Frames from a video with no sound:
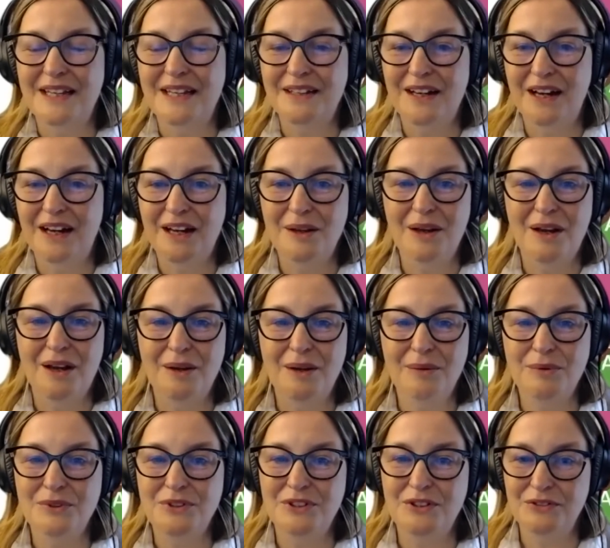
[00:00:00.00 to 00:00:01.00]
Anna. I
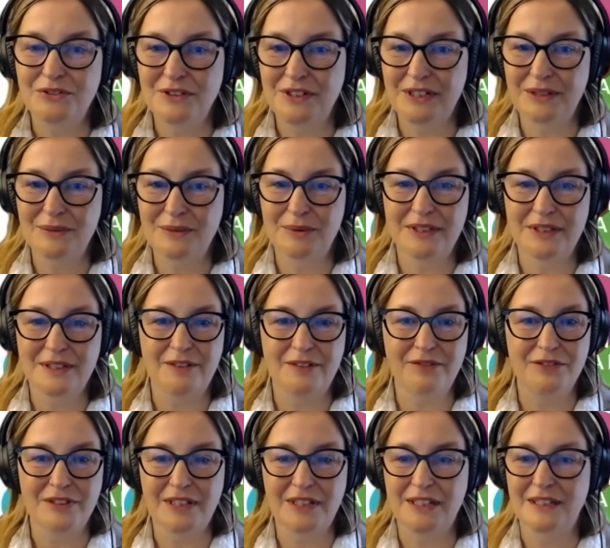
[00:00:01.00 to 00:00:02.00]
would agree with
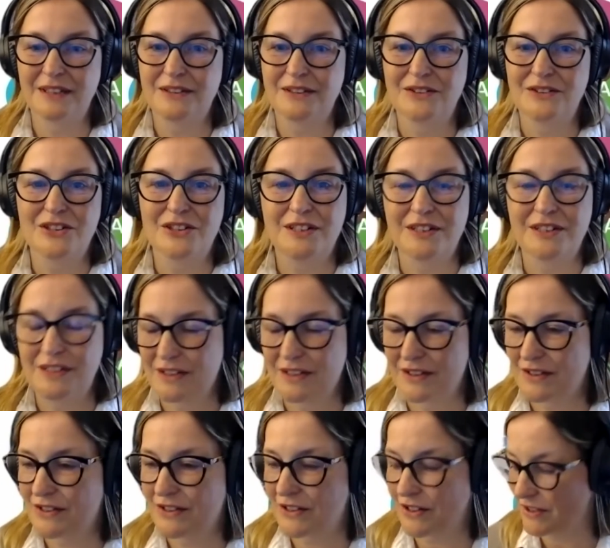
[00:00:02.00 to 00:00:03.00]
everything
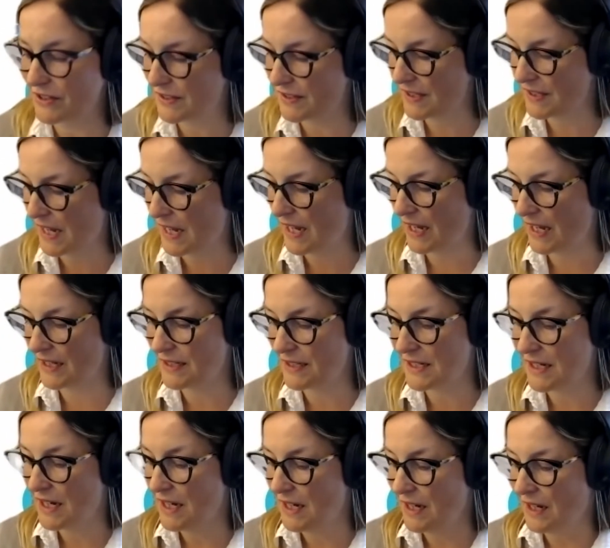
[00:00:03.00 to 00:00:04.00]
Jason's just said.
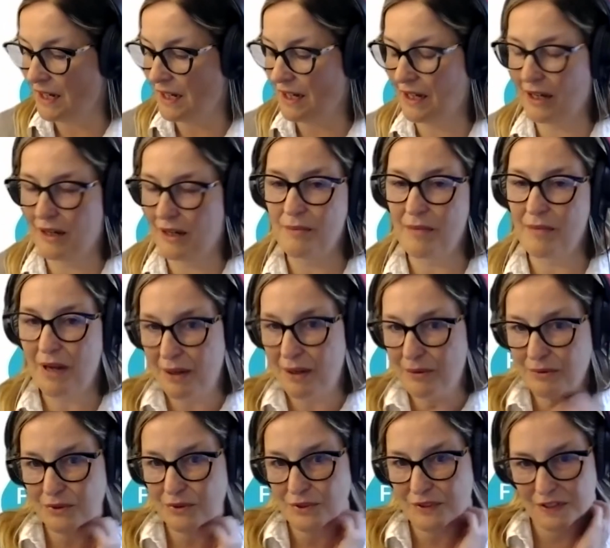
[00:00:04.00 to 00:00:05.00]
I
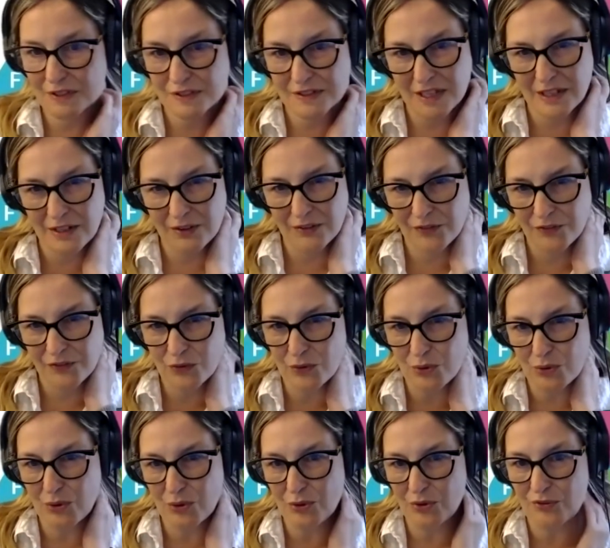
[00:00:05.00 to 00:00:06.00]
would also say
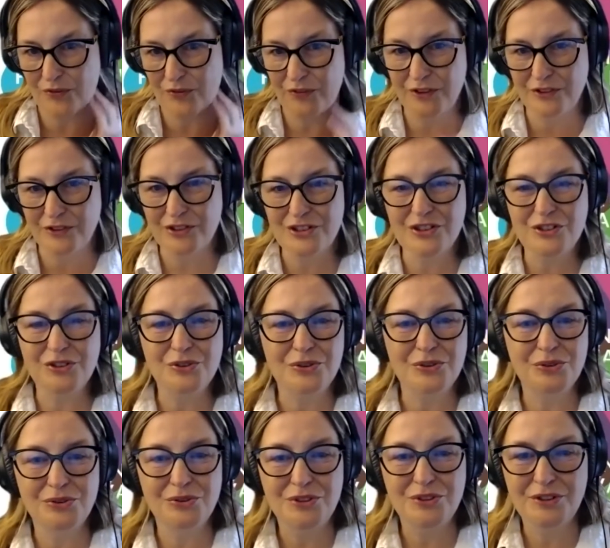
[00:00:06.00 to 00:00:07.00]
for
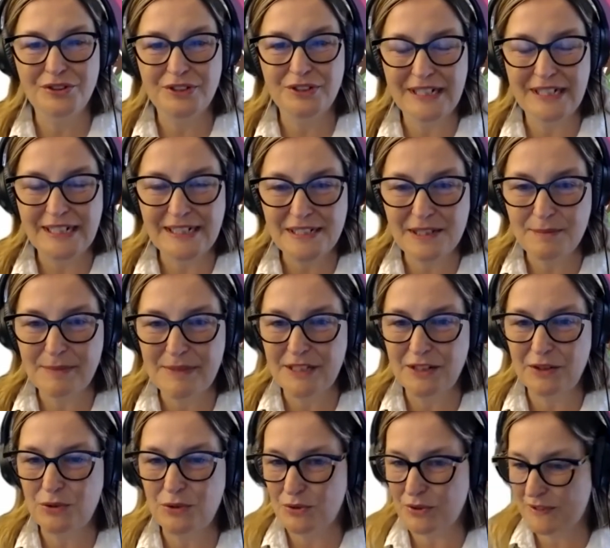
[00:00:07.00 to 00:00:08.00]
functional neuroanatomy,
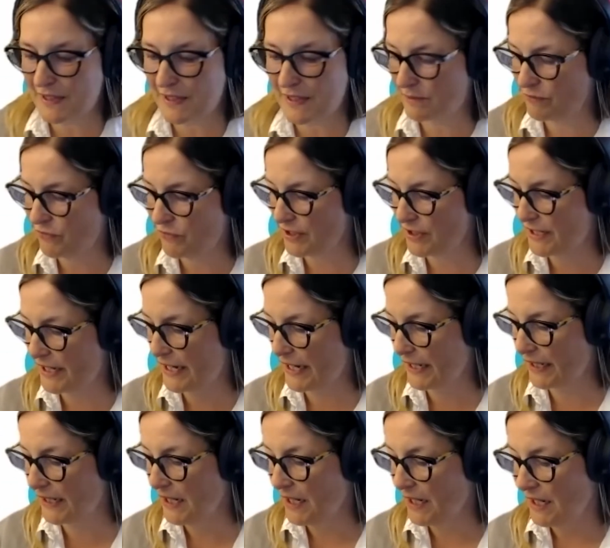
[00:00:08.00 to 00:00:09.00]
the course I'm
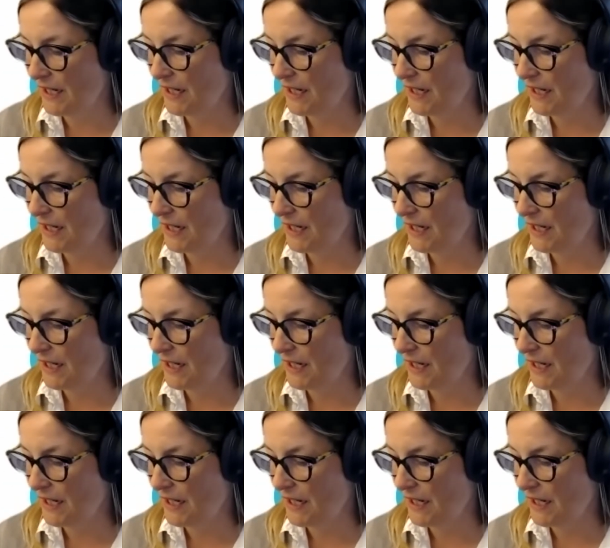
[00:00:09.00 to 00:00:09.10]
running,